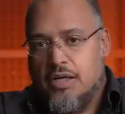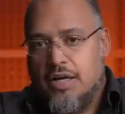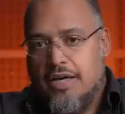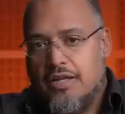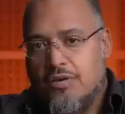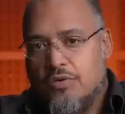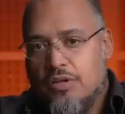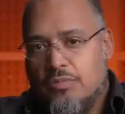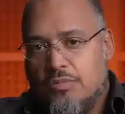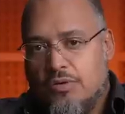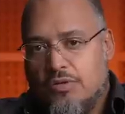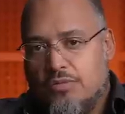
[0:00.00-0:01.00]
I think one of the
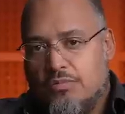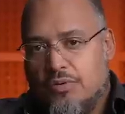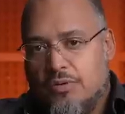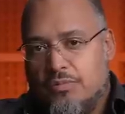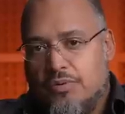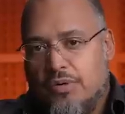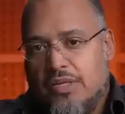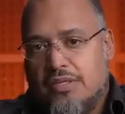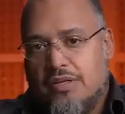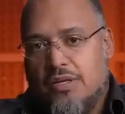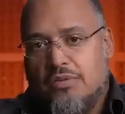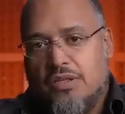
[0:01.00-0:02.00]
most important points
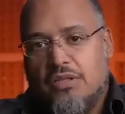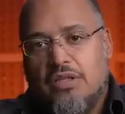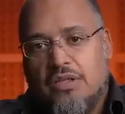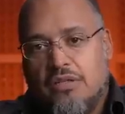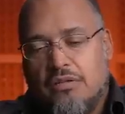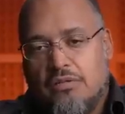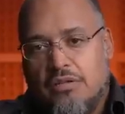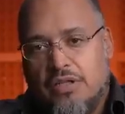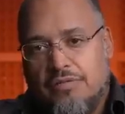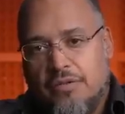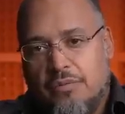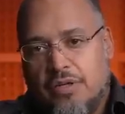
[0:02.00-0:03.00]
that I wanna
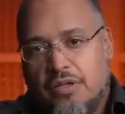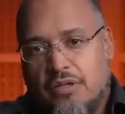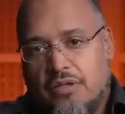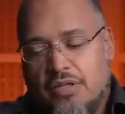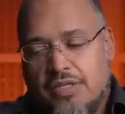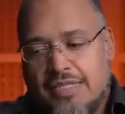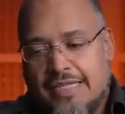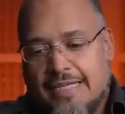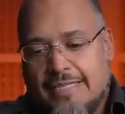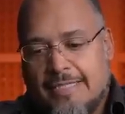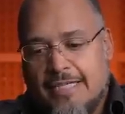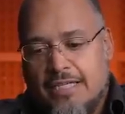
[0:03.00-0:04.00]
leave you with is
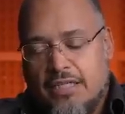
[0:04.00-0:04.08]
that